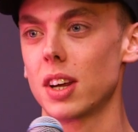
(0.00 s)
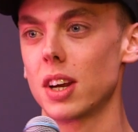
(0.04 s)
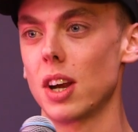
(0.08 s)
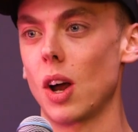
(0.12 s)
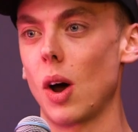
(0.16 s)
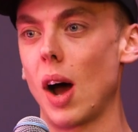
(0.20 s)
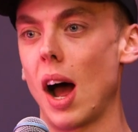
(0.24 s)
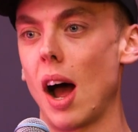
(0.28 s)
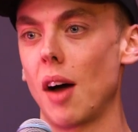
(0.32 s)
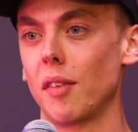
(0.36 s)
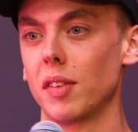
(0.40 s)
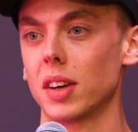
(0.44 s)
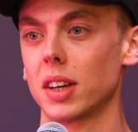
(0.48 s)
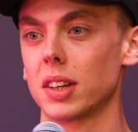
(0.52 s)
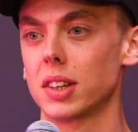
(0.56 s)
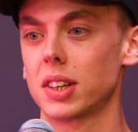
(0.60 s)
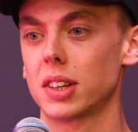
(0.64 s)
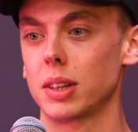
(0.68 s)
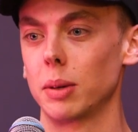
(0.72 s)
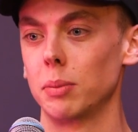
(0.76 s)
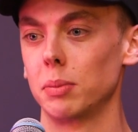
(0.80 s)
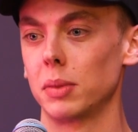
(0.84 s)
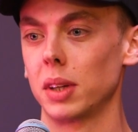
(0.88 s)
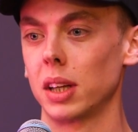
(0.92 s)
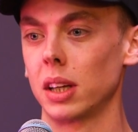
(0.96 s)
having
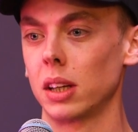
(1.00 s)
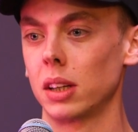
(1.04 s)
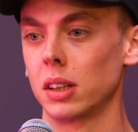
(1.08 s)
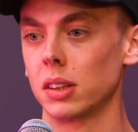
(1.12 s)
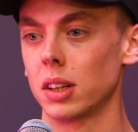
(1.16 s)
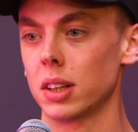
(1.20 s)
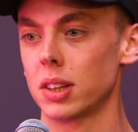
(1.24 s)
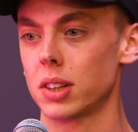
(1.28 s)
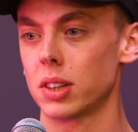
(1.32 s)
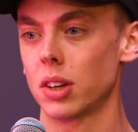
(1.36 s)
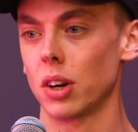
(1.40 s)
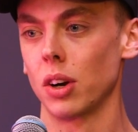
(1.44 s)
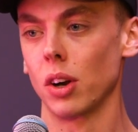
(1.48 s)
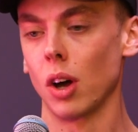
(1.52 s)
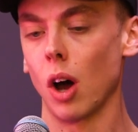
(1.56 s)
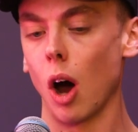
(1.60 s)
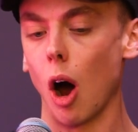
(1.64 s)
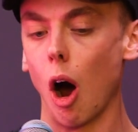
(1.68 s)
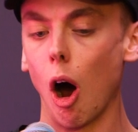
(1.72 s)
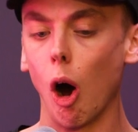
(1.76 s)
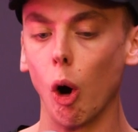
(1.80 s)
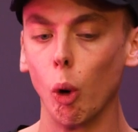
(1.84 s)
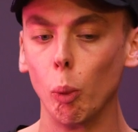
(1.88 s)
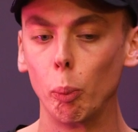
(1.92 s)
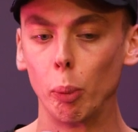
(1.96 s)
something that's going to
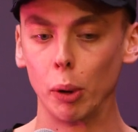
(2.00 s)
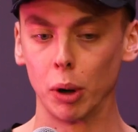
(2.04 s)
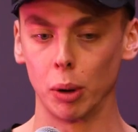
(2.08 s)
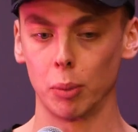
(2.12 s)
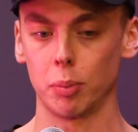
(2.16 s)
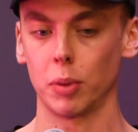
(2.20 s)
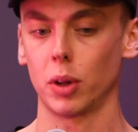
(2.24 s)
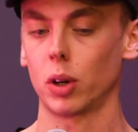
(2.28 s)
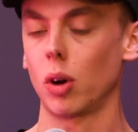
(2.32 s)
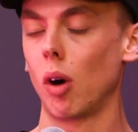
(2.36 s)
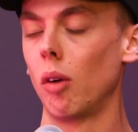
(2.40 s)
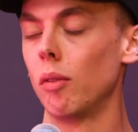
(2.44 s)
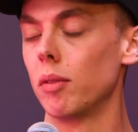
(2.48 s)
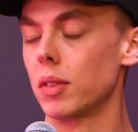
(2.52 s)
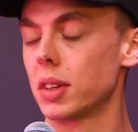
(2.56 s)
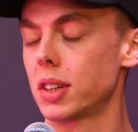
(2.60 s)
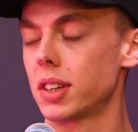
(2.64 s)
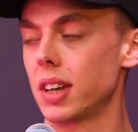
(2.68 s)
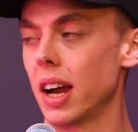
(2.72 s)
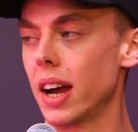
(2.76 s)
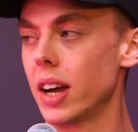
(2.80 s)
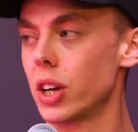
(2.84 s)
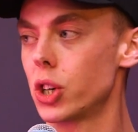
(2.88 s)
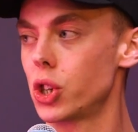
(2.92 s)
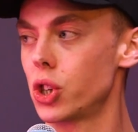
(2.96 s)
open up the
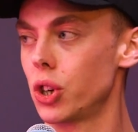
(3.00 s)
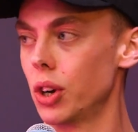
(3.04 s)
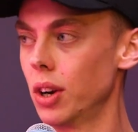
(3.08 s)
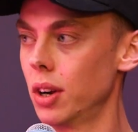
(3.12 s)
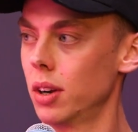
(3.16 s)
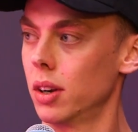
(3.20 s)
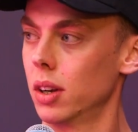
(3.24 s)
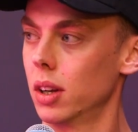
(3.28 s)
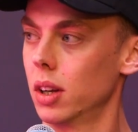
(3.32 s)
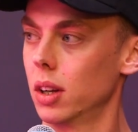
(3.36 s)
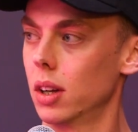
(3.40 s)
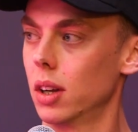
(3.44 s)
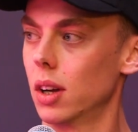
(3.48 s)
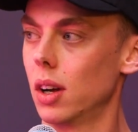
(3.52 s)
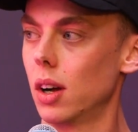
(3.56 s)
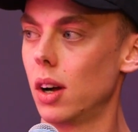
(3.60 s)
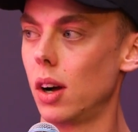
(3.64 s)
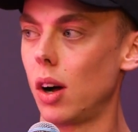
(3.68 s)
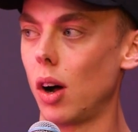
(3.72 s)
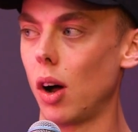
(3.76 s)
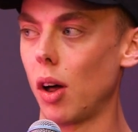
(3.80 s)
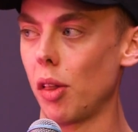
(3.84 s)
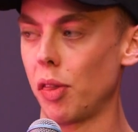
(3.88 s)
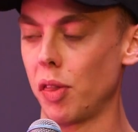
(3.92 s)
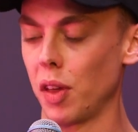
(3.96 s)
conversation.
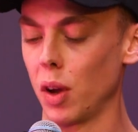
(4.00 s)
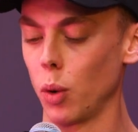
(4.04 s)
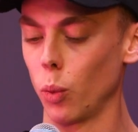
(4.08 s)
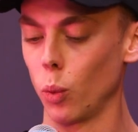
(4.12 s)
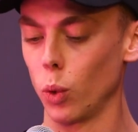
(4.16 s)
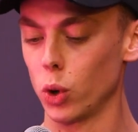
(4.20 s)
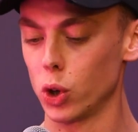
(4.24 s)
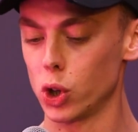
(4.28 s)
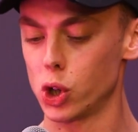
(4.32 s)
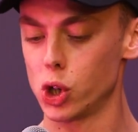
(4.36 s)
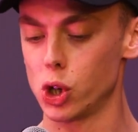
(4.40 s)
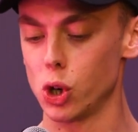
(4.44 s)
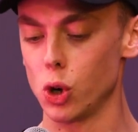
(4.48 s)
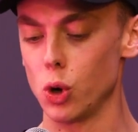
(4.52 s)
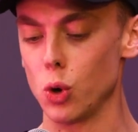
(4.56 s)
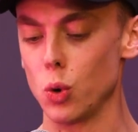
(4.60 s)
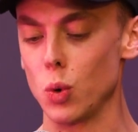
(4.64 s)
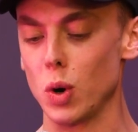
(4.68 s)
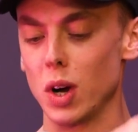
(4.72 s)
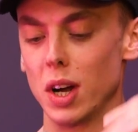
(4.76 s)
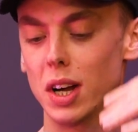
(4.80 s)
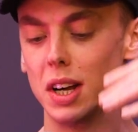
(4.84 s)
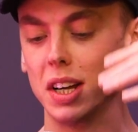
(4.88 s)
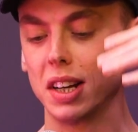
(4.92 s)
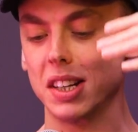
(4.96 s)
I think once you
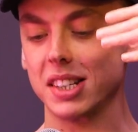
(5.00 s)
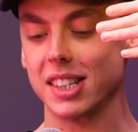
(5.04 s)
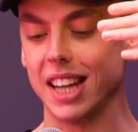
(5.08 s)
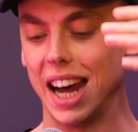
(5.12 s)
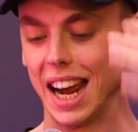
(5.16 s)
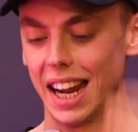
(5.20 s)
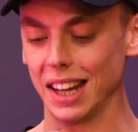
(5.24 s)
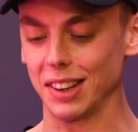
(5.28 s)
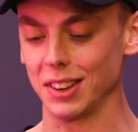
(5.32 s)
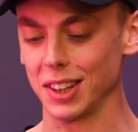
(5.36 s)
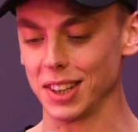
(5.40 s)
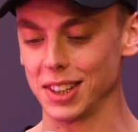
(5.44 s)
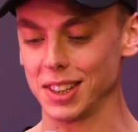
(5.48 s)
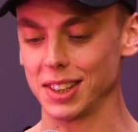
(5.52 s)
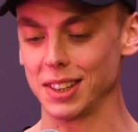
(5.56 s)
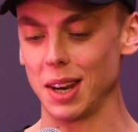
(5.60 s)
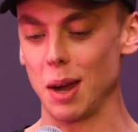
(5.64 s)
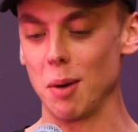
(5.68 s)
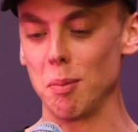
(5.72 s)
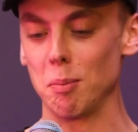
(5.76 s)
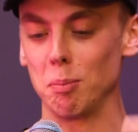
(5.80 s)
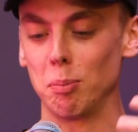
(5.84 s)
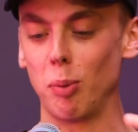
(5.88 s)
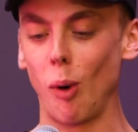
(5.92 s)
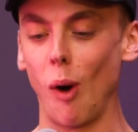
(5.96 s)
take the
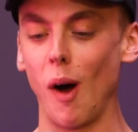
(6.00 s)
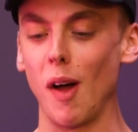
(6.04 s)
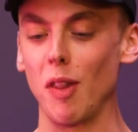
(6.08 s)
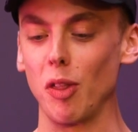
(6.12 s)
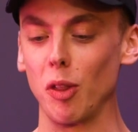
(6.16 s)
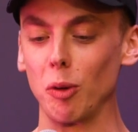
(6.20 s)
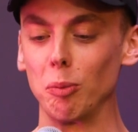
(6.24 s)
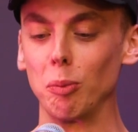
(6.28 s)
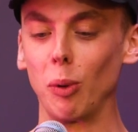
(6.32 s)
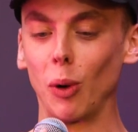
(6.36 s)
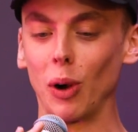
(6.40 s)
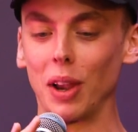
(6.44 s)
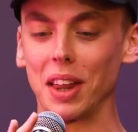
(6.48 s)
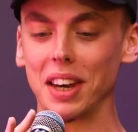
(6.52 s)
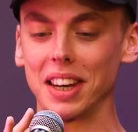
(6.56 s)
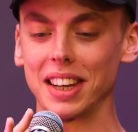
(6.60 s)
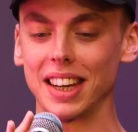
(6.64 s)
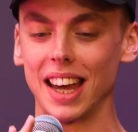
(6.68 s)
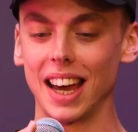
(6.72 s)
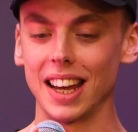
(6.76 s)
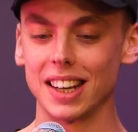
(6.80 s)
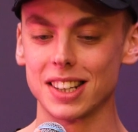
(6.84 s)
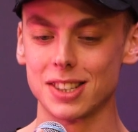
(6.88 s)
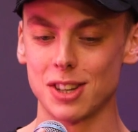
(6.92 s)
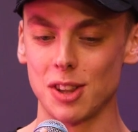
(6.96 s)
step, bite the bullet,
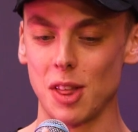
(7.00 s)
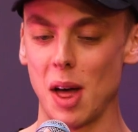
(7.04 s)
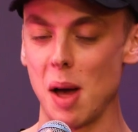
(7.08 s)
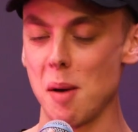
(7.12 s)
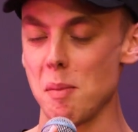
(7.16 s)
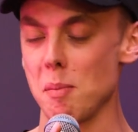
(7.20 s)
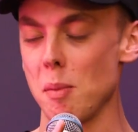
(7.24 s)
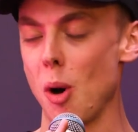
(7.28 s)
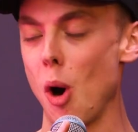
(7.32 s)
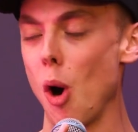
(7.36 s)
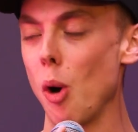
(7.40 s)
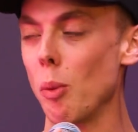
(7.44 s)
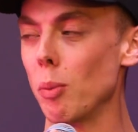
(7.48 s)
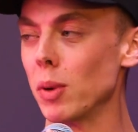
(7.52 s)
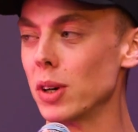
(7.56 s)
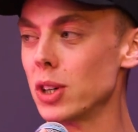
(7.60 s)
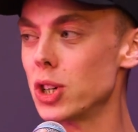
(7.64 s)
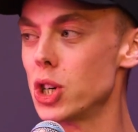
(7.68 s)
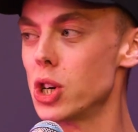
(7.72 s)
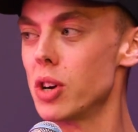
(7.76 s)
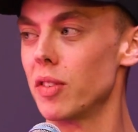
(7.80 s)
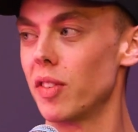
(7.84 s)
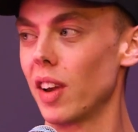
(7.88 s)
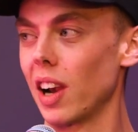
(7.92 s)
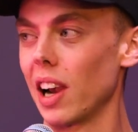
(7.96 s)
get to that moment,
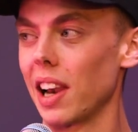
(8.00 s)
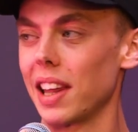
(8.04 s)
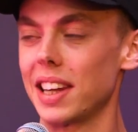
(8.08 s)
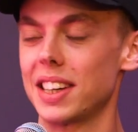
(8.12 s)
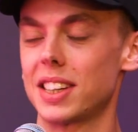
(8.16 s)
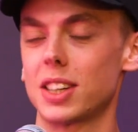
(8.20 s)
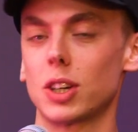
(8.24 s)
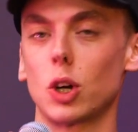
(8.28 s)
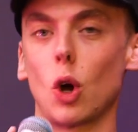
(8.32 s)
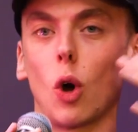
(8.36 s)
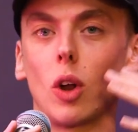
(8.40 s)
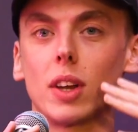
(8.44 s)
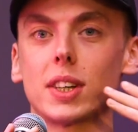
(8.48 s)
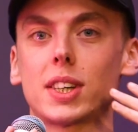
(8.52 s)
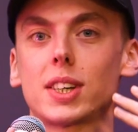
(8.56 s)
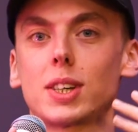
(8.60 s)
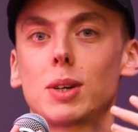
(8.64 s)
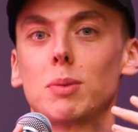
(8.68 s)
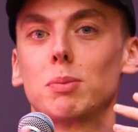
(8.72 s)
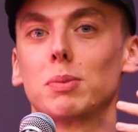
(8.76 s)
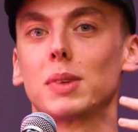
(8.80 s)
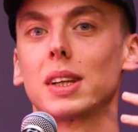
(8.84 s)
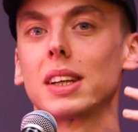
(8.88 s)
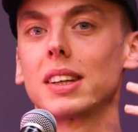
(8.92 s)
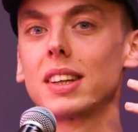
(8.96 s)
you've at least got
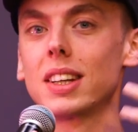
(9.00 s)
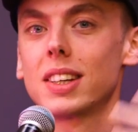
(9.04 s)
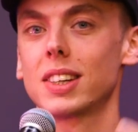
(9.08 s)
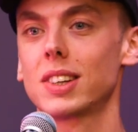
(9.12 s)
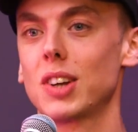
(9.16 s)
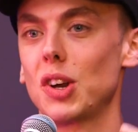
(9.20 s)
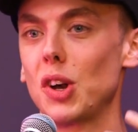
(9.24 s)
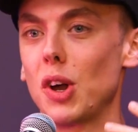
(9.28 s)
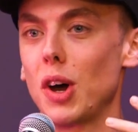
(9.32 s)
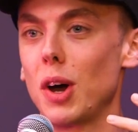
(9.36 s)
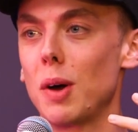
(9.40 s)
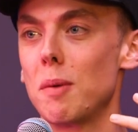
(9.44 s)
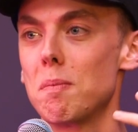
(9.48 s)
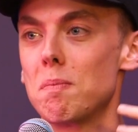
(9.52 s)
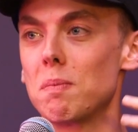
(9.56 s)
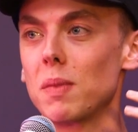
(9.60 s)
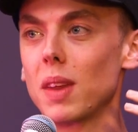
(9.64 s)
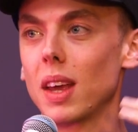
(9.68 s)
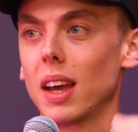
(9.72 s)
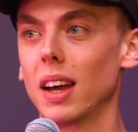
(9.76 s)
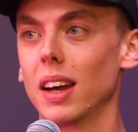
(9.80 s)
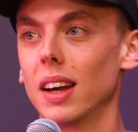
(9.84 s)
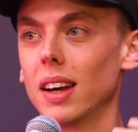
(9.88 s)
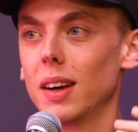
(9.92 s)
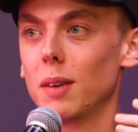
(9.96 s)
something that's going to
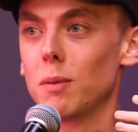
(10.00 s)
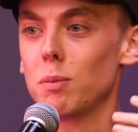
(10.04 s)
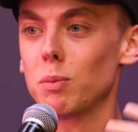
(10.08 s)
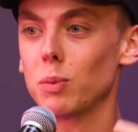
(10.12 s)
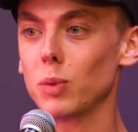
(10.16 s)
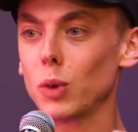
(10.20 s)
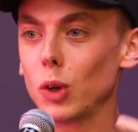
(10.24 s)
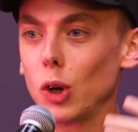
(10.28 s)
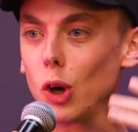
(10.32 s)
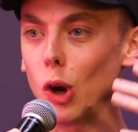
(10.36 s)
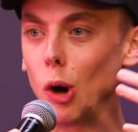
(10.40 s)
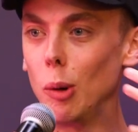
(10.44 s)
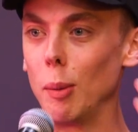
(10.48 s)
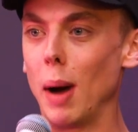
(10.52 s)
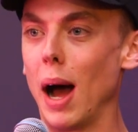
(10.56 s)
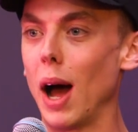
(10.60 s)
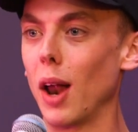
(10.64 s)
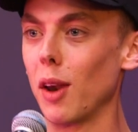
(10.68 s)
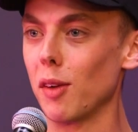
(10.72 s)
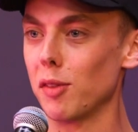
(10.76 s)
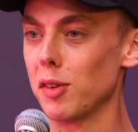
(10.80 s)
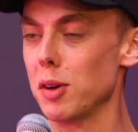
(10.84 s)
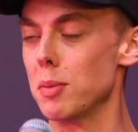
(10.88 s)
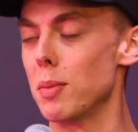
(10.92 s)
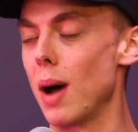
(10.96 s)
come out
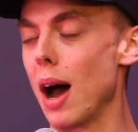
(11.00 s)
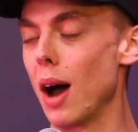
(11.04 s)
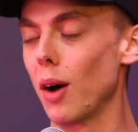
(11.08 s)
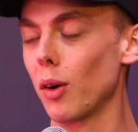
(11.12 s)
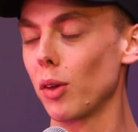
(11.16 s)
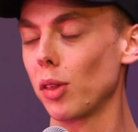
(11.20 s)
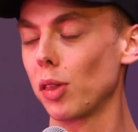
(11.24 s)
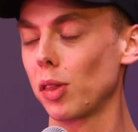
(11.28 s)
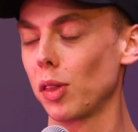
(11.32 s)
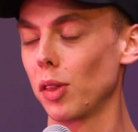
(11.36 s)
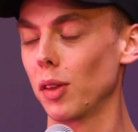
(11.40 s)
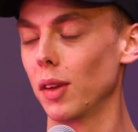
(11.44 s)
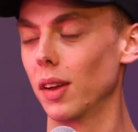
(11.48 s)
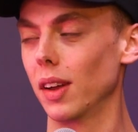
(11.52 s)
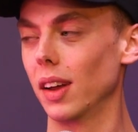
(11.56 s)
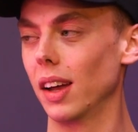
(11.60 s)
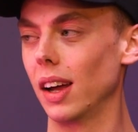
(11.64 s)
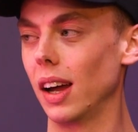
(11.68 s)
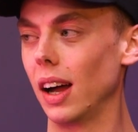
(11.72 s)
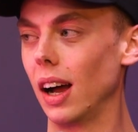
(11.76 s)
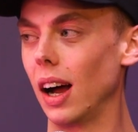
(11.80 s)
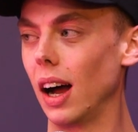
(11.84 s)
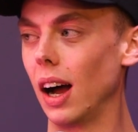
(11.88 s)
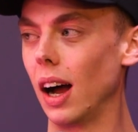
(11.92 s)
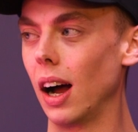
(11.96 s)
of your mouth.
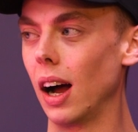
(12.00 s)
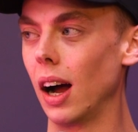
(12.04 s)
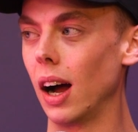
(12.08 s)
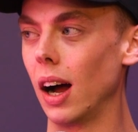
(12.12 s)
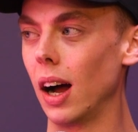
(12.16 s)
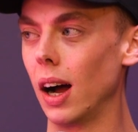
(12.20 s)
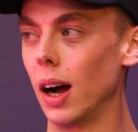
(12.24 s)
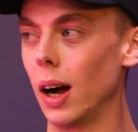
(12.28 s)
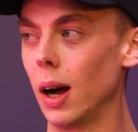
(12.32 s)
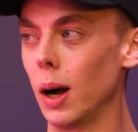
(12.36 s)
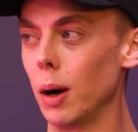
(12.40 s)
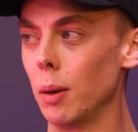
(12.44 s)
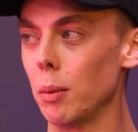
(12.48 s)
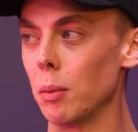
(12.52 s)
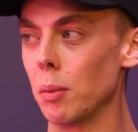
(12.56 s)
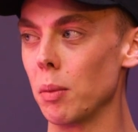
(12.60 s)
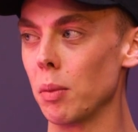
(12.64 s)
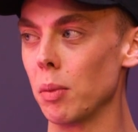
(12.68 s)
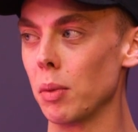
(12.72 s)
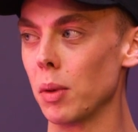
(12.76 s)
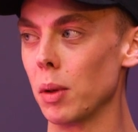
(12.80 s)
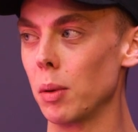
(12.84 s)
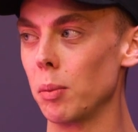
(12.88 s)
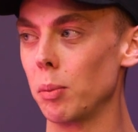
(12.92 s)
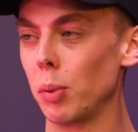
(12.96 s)

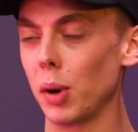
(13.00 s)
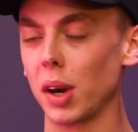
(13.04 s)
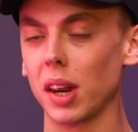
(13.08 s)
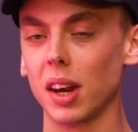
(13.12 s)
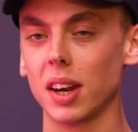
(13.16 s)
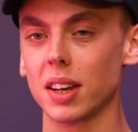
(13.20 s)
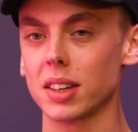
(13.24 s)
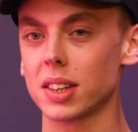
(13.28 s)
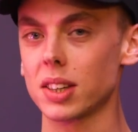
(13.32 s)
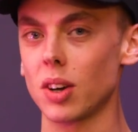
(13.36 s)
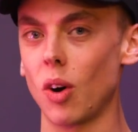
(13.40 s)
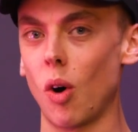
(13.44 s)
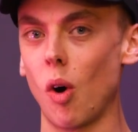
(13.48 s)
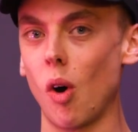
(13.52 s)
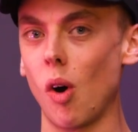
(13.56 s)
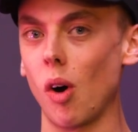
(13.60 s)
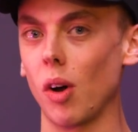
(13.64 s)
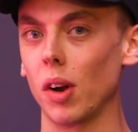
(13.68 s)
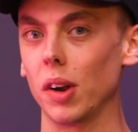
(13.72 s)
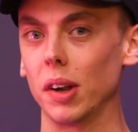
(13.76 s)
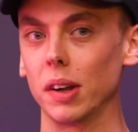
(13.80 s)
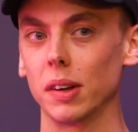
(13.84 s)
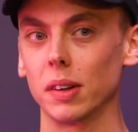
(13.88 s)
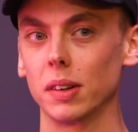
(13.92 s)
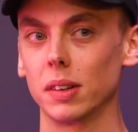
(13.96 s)
But it is
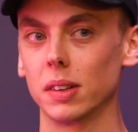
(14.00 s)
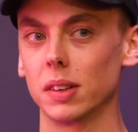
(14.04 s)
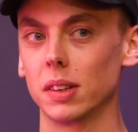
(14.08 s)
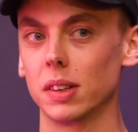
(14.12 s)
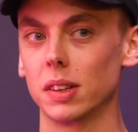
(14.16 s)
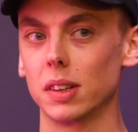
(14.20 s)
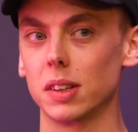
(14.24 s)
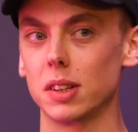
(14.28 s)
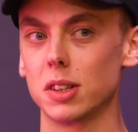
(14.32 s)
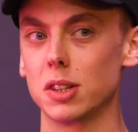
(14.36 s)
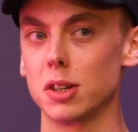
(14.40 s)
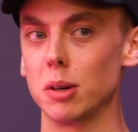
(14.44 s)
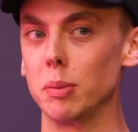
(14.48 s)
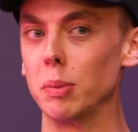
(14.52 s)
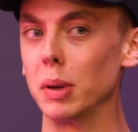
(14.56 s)
hard to